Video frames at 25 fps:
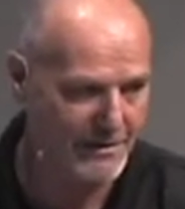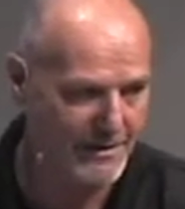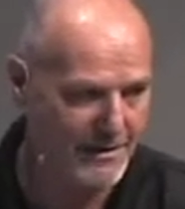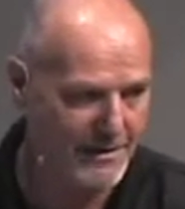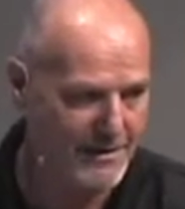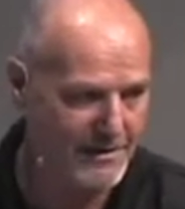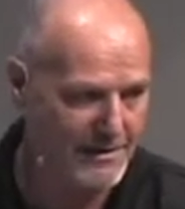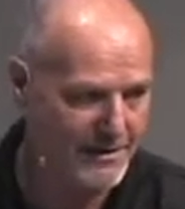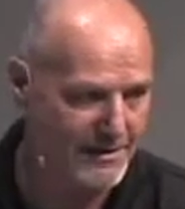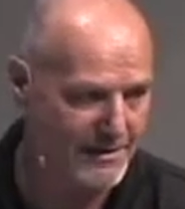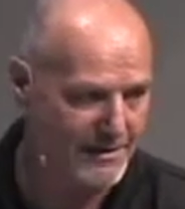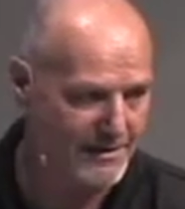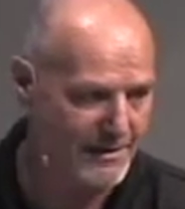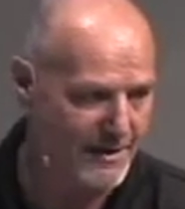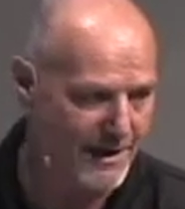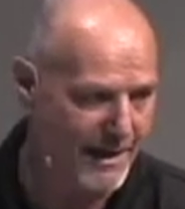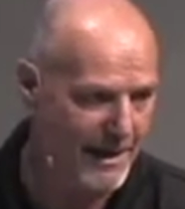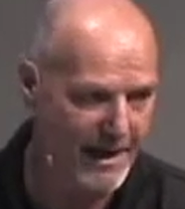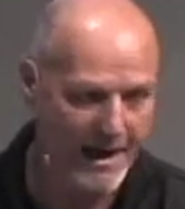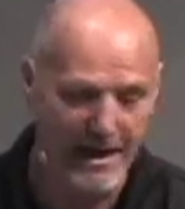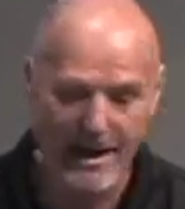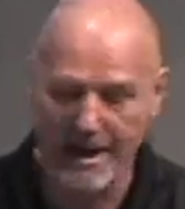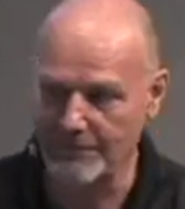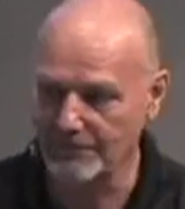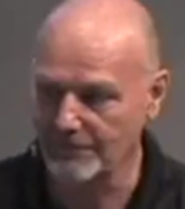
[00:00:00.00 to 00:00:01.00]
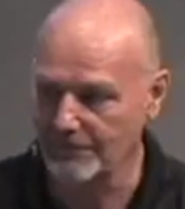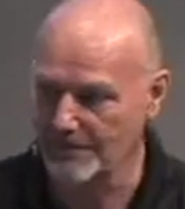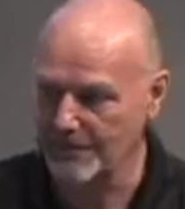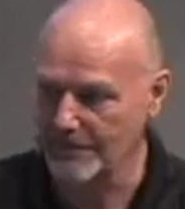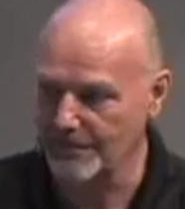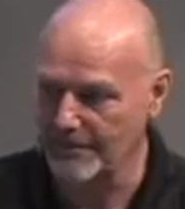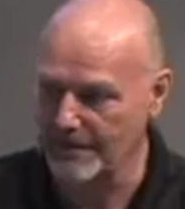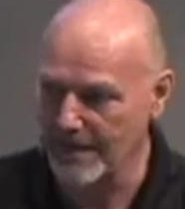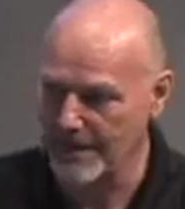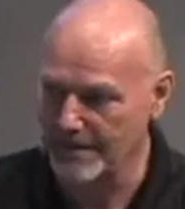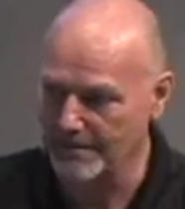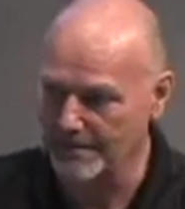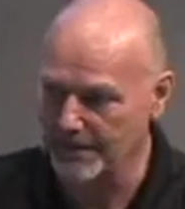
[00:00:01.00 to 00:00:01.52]
And this is uh,
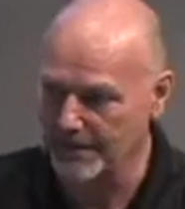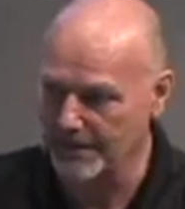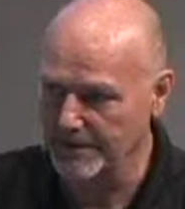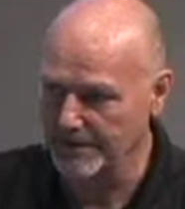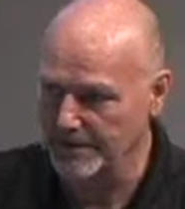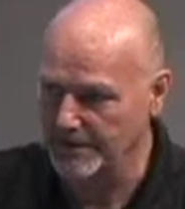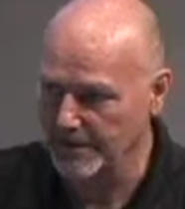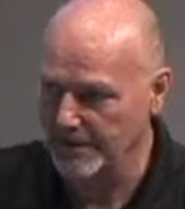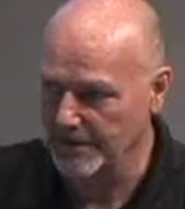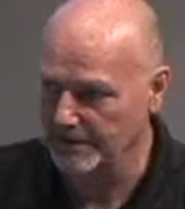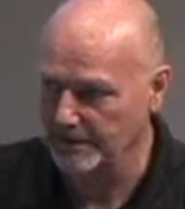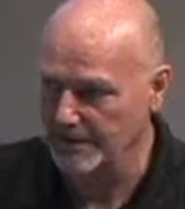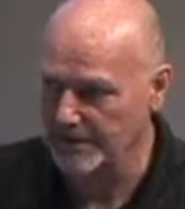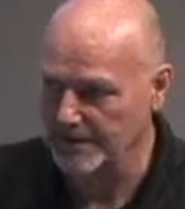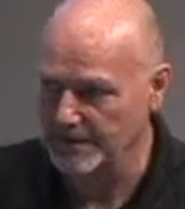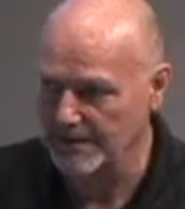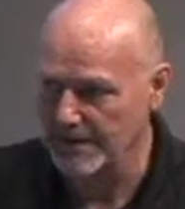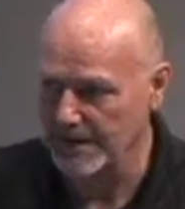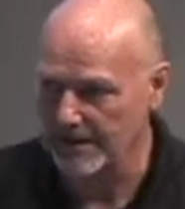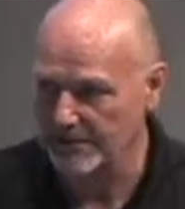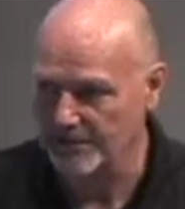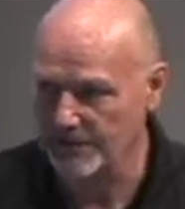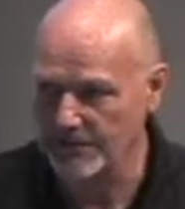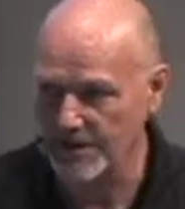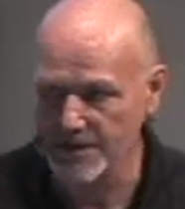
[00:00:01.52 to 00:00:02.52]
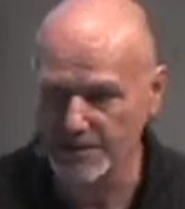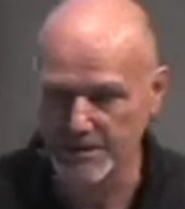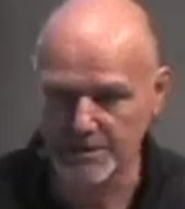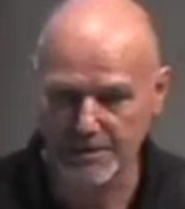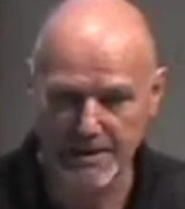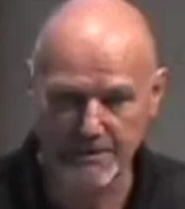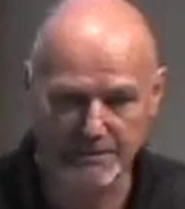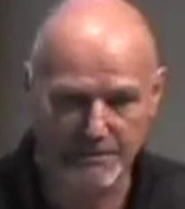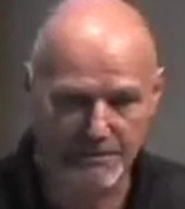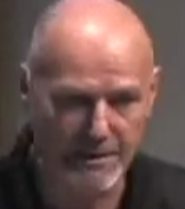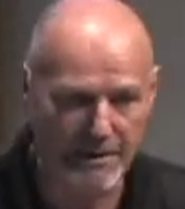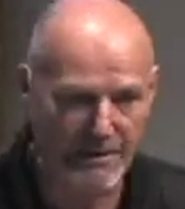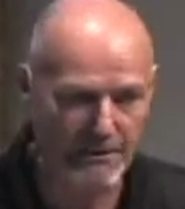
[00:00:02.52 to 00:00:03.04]
after uh, the deliverance out of
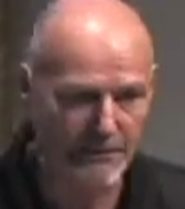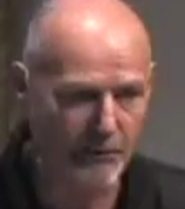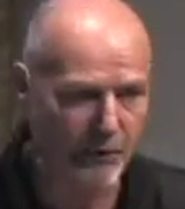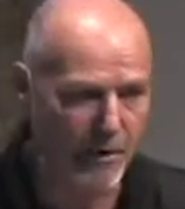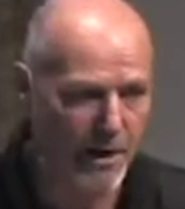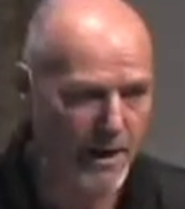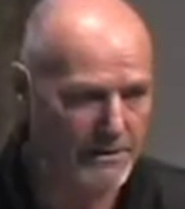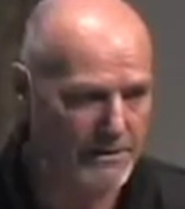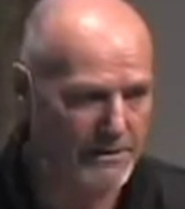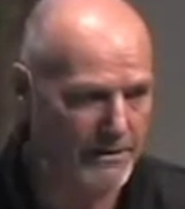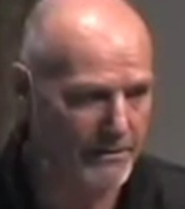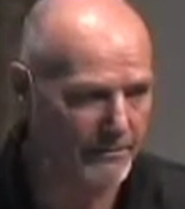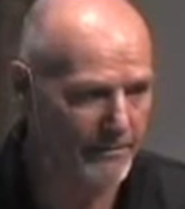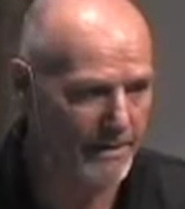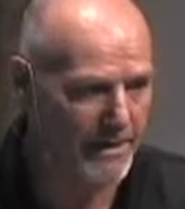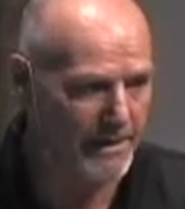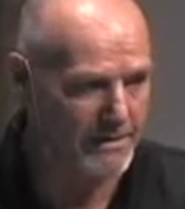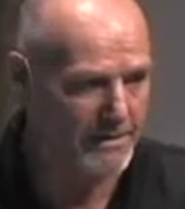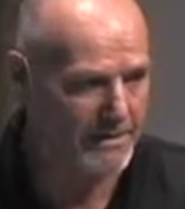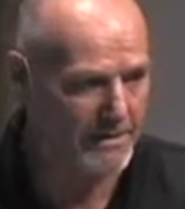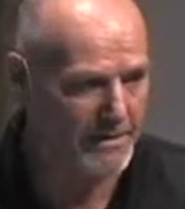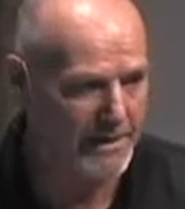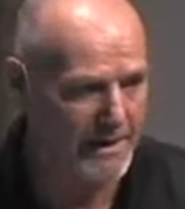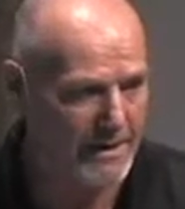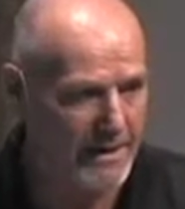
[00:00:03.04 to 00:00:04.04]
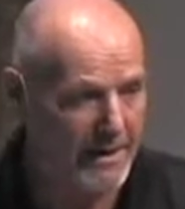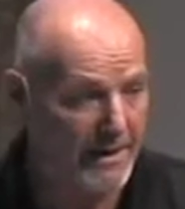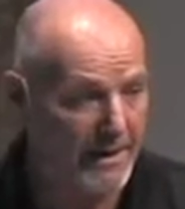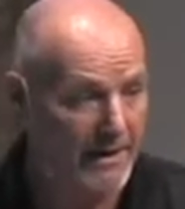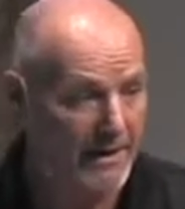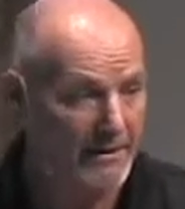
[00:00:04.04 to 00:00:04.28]
Egypt, they cross the Red Sea.